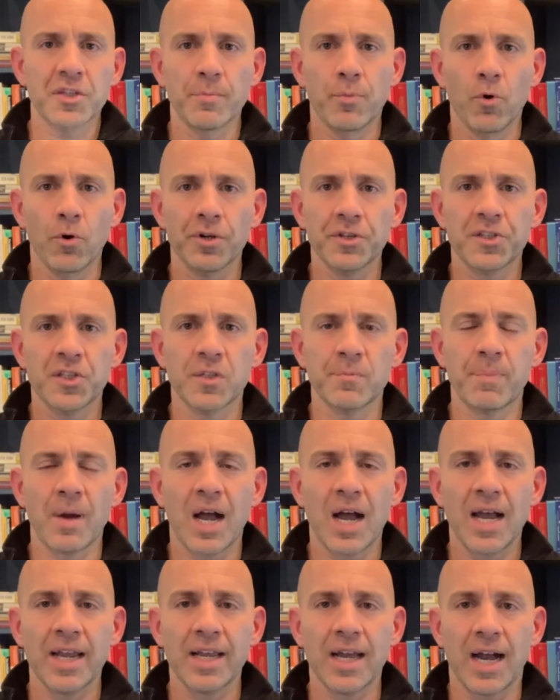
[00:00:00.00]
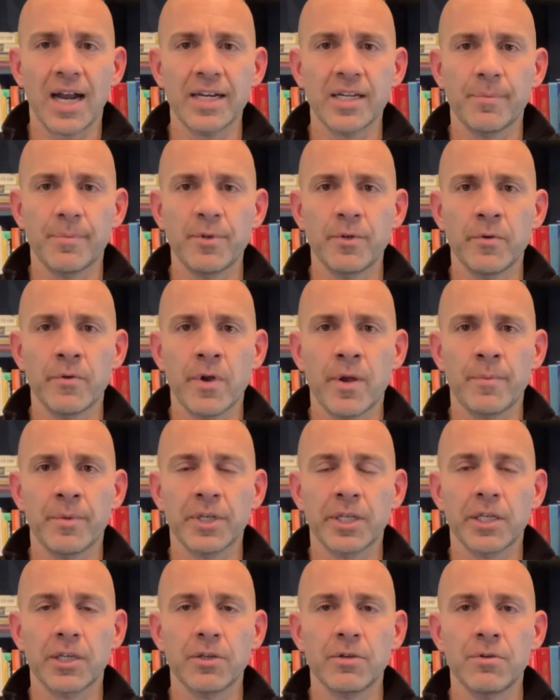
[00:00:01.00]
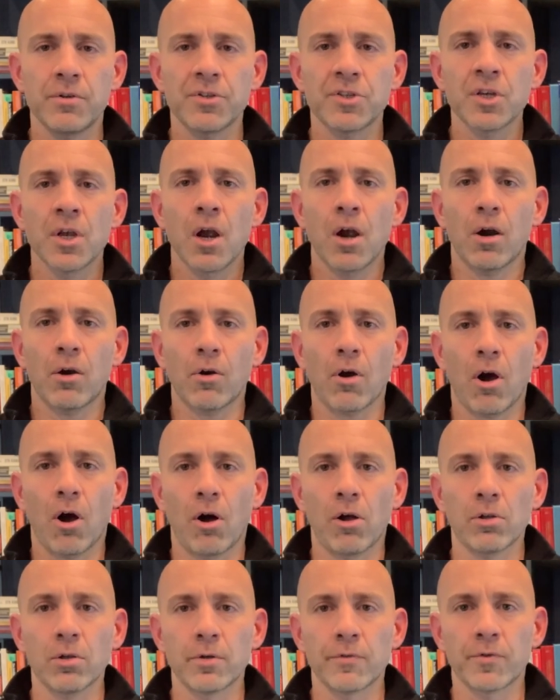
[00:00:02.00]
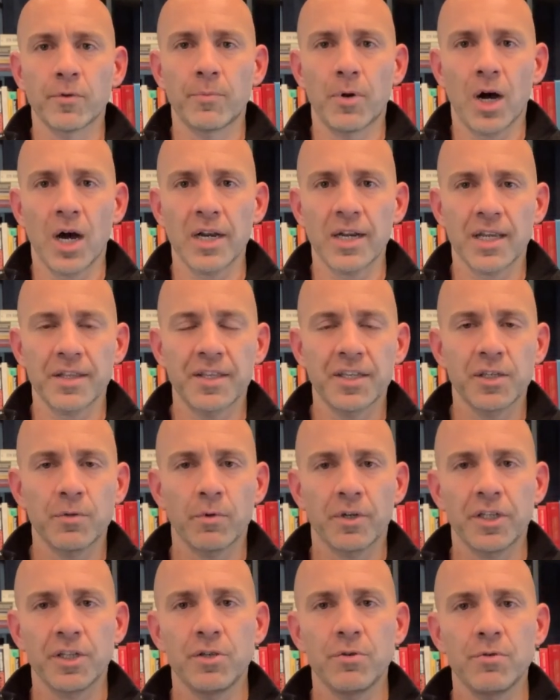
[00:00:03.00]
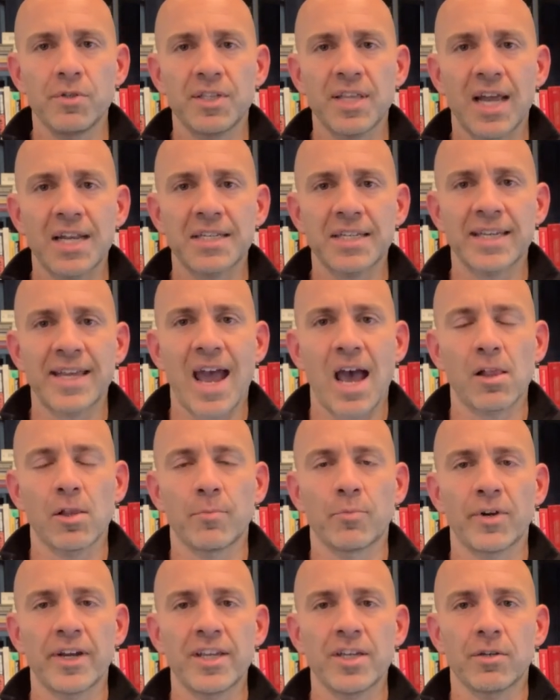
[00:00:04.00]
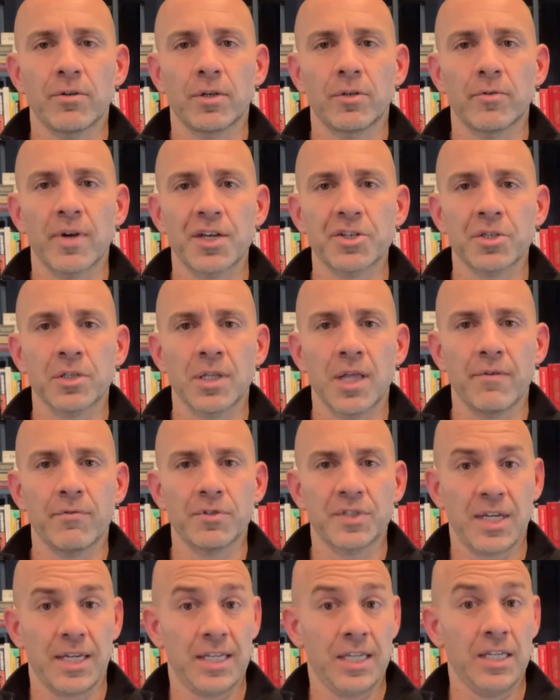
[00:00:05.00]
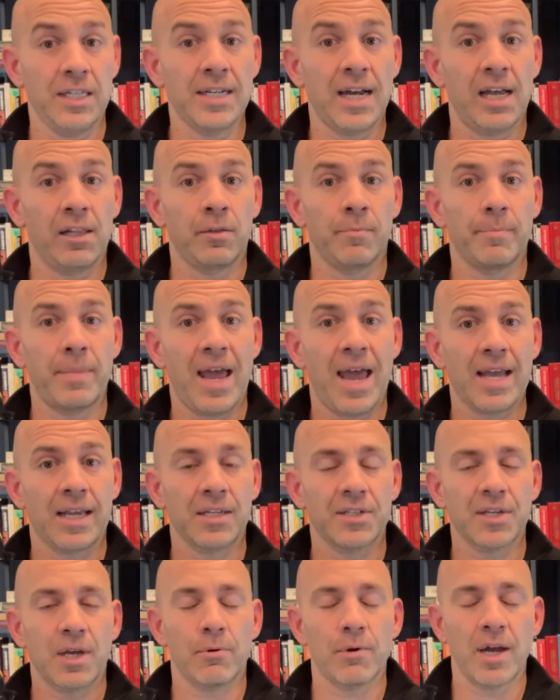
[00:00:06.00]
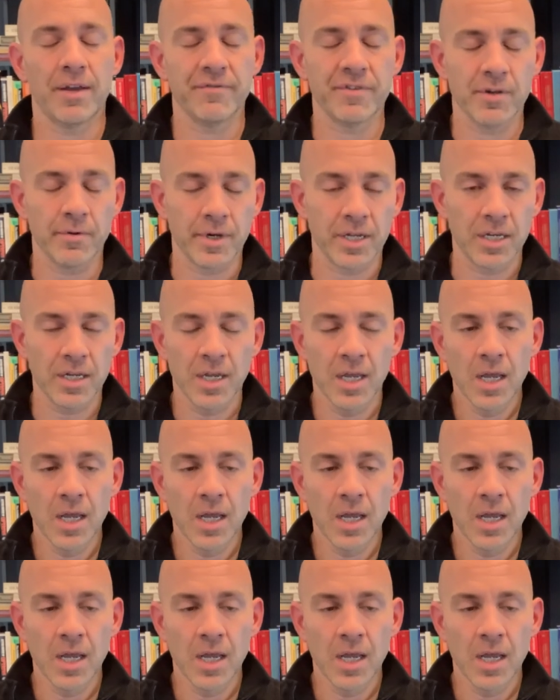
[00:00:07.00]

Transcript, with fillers: the board, SPY, IWM, and Qs are all overbought. I think you want to use that to calibrate your aggression levels, i.e. dial them back is how I view it.